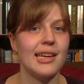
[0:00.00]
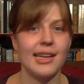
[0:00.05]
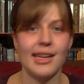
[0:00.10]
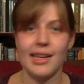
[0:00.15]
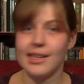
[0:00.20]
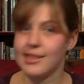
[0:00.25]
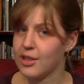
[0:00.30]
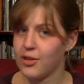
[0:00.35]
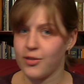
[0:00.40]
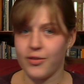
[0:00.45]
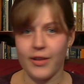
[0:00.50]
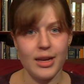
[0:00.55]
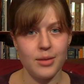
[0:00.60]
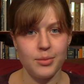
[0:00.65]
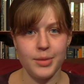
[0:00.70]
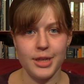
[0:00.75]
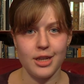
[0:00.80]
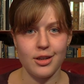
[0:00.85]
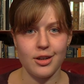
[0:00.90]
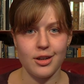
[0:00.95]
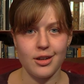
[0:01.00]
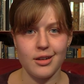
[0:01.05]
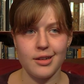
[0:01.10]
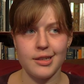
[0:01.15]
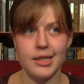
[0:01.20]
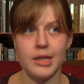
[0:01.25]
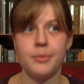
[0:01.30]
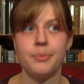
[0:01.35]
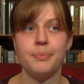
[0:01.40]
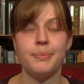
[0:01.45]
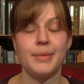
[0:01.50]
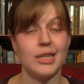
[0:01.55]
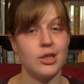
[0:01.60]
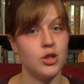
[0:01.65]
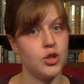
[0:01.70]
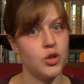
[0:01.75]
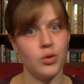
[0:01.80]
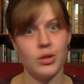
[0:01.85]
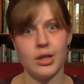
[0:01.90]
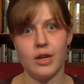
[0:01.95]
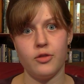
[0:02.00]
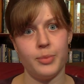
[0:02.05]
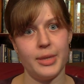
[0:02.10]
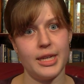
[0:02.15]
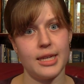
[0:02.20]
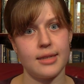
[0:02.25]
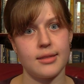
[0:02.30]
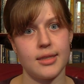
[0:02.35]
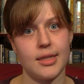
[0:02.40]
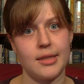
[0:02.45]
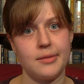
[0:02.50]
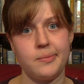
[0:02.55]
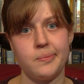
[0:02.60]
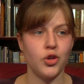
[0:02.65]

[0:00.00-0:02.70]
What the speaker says: because they're fine being heard, but don't love being seen.